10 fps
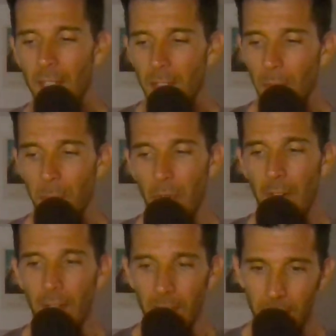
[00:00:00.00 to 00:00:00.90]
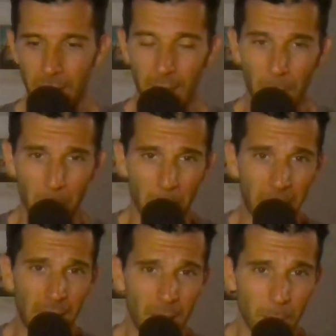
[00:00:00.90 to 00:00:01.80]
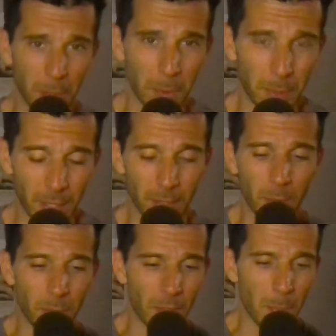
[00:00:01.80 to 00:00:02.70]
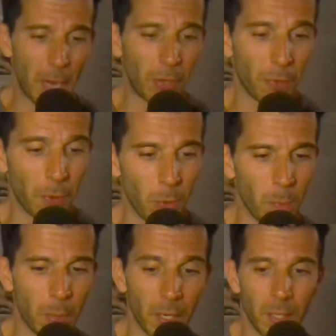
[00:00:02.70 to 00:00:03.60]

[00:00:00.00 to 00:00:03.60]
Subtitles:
So I'm trying to step up my game a little bit and use a microphone, but